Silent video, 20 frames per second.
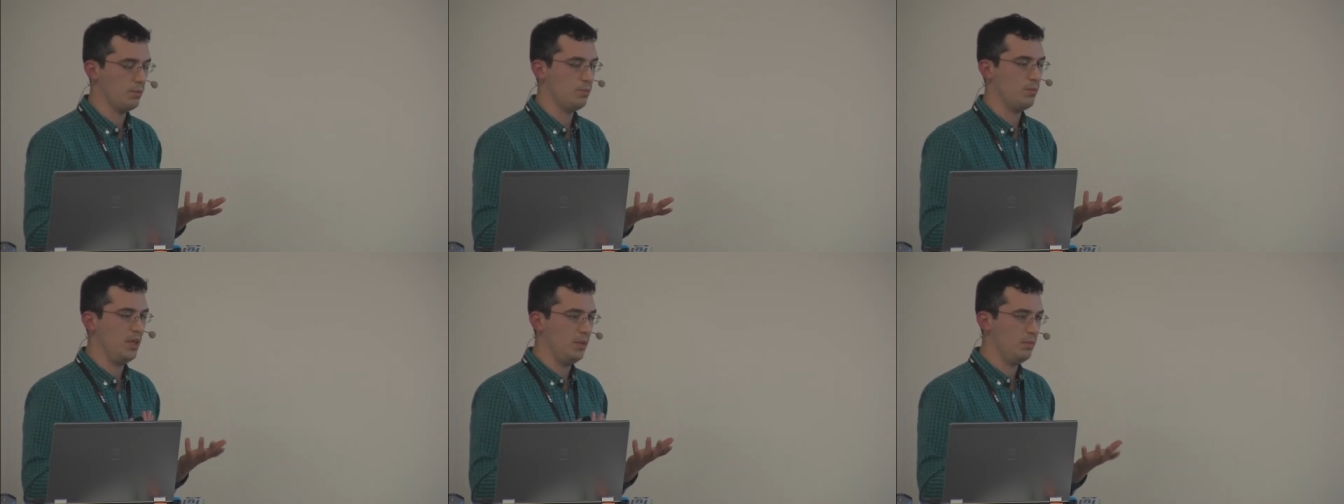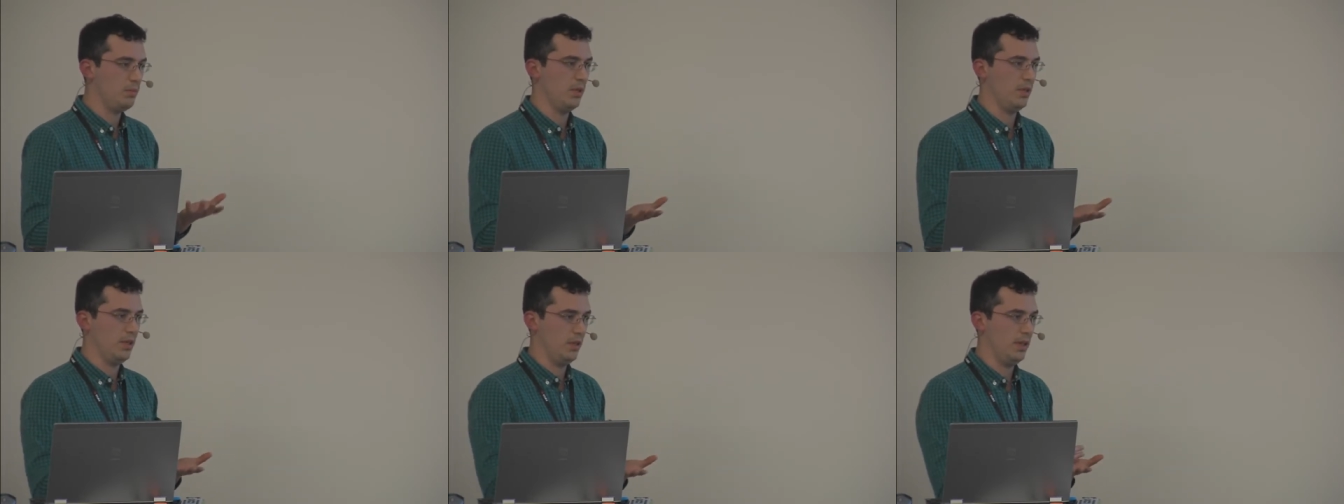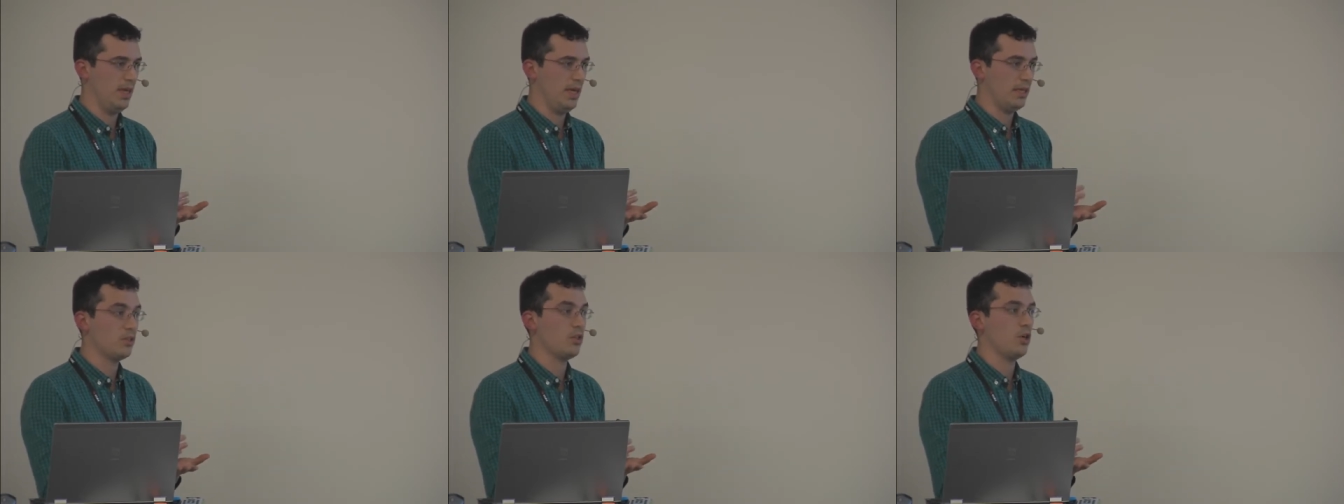people
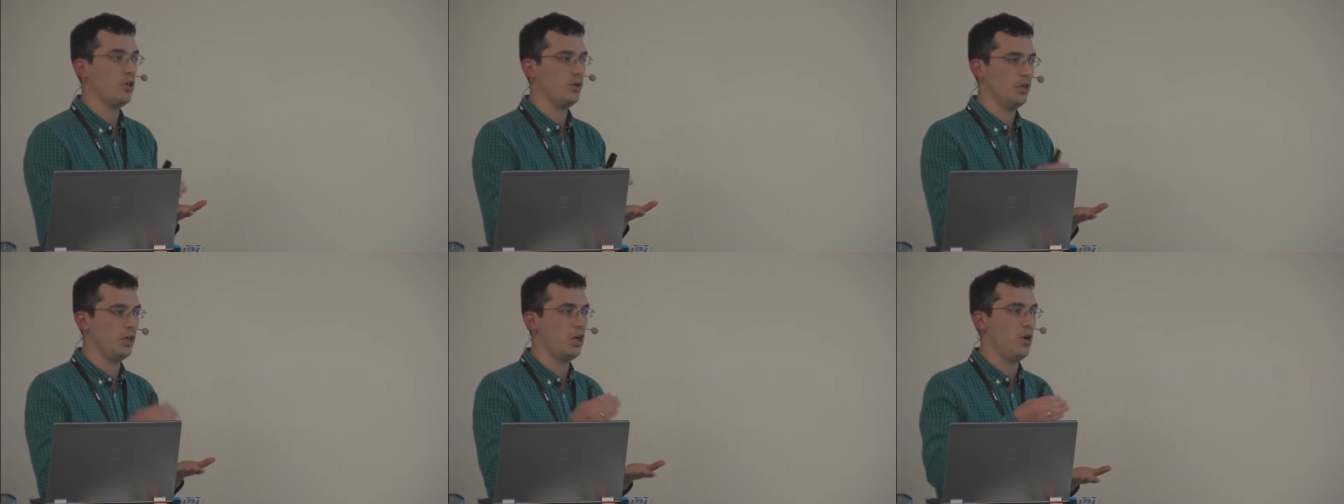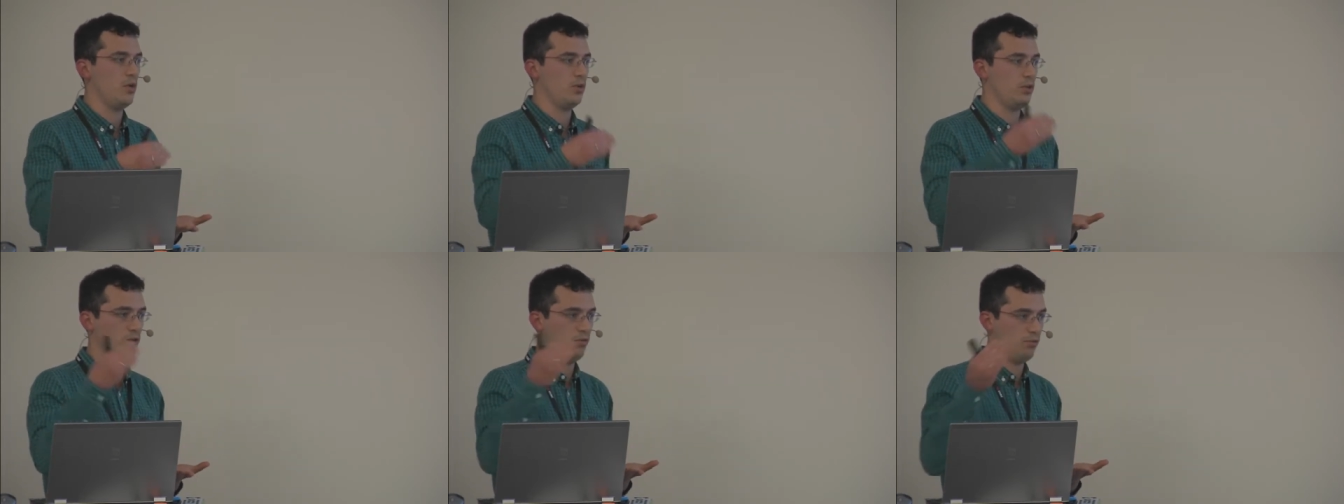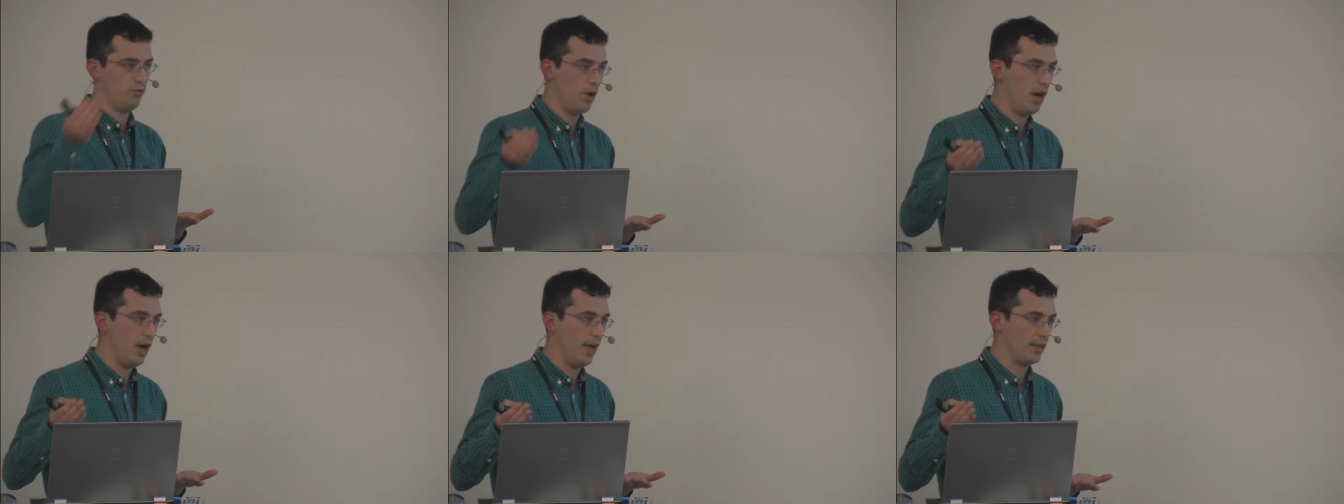that's only going to
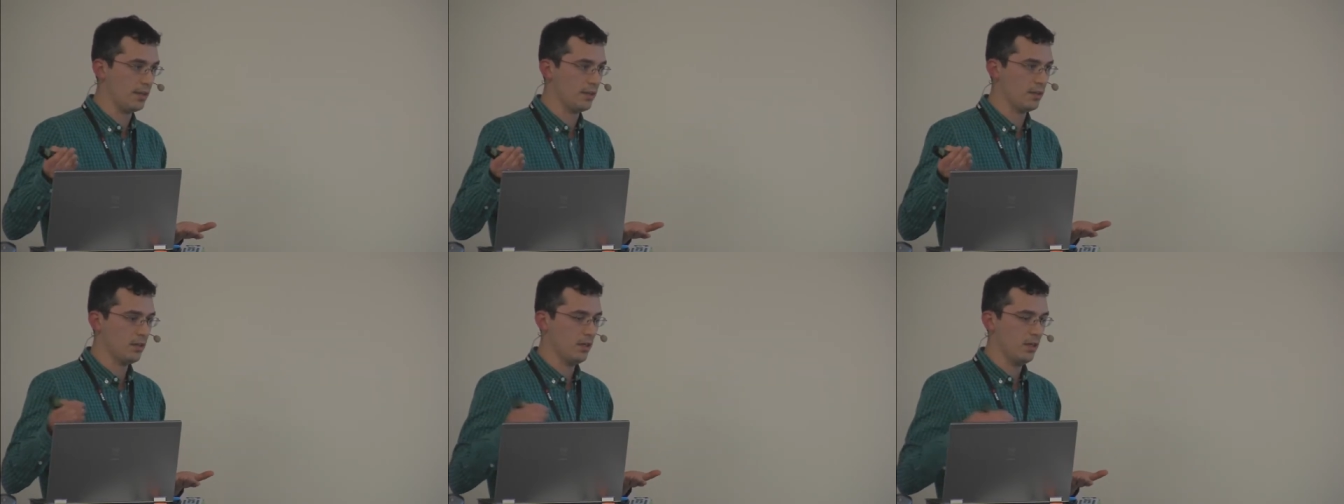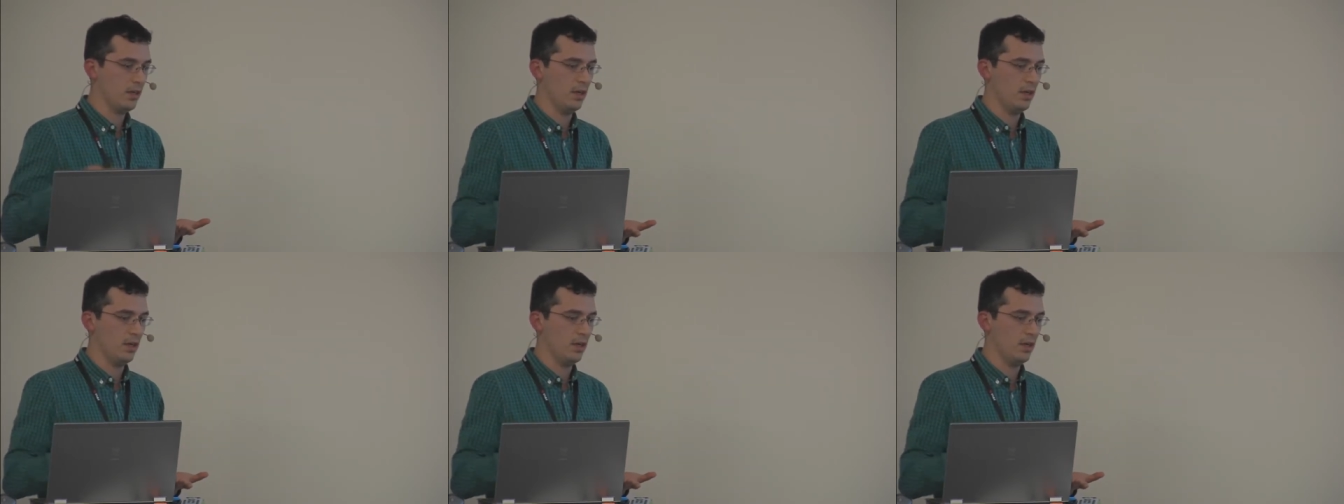rise.